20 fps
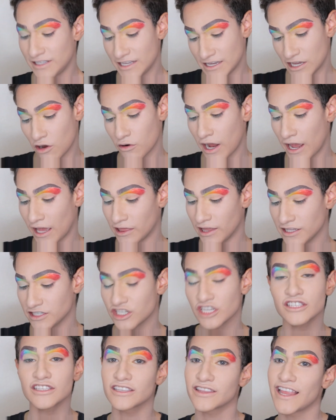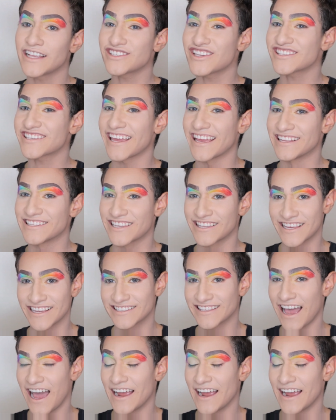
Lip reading: Tea. Okay, let's just get into this.